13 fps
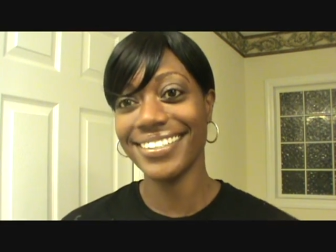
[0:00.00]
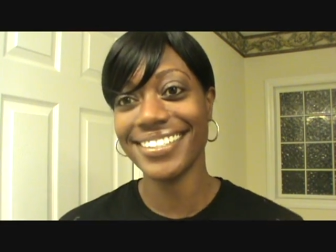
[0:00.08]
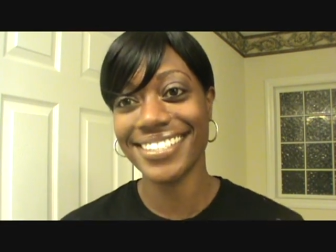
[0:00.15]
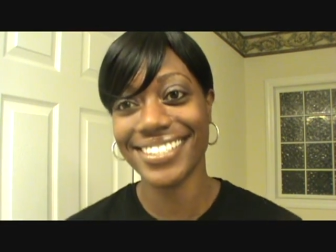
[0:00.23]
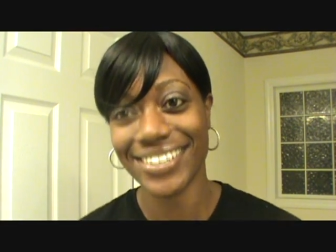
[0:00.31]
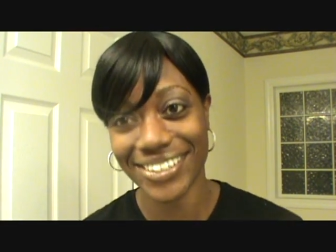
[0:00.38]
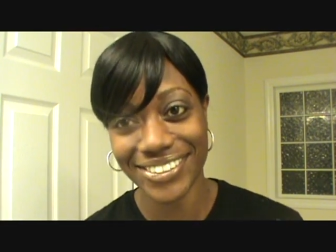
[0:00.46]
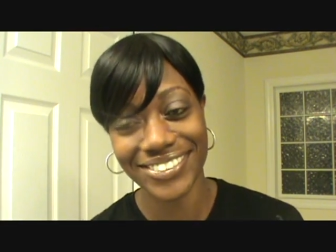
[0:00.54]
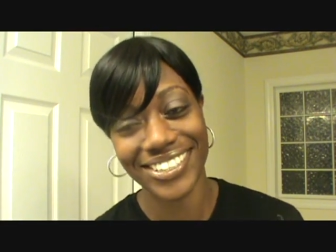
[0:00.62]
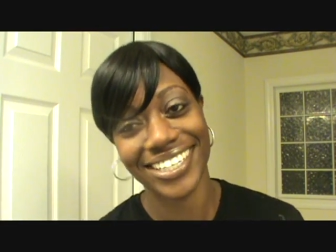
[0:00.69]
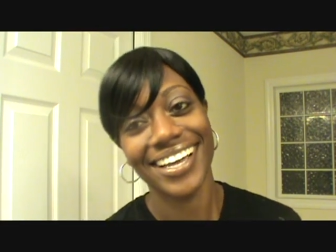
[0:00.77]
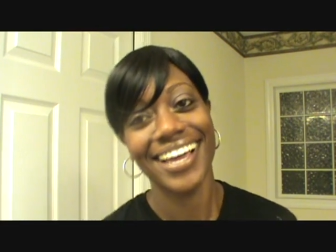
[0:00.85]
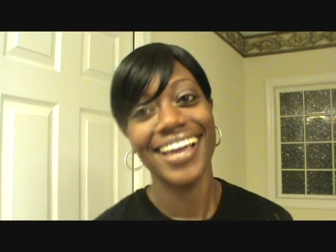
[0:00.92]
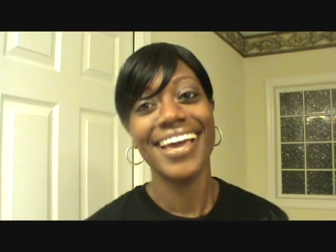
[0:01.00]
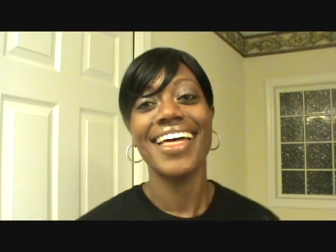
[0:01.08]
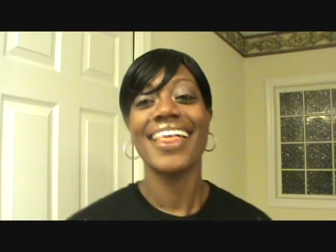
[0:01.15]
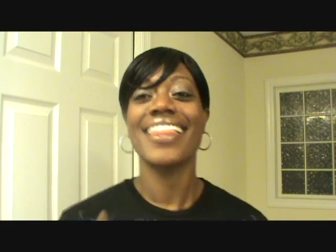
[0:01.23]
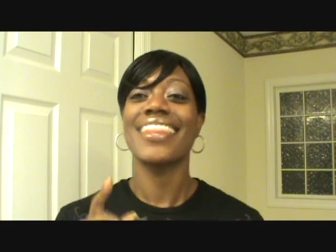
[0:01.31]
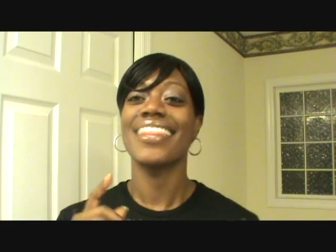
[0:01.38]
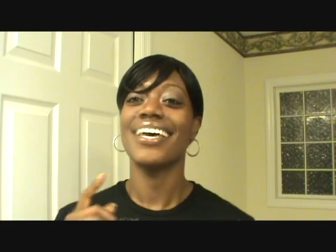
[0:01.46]
sorry,
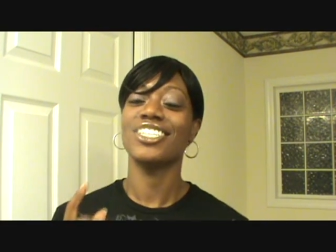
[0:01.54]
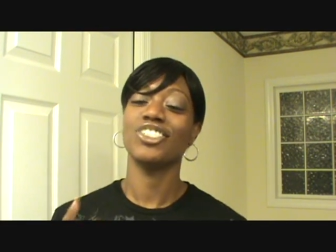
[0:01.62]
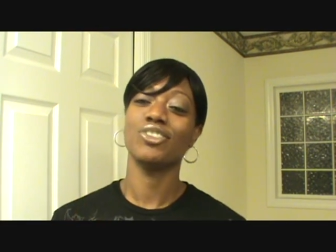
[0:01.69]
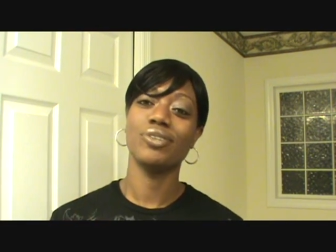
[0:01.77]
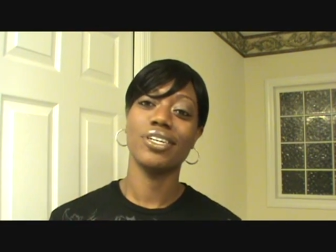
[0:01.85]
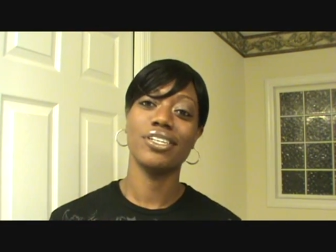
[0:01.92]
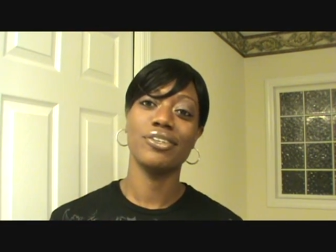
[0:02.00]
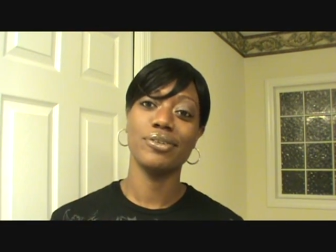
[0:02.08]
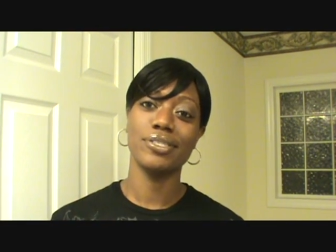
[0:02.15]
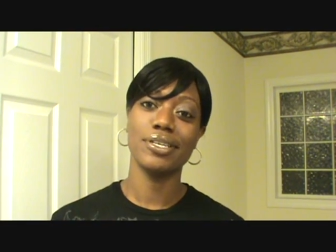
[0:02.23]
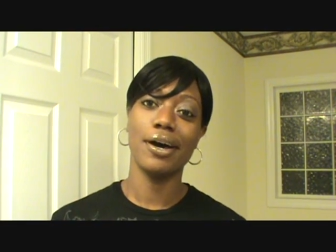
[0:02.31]
that you can use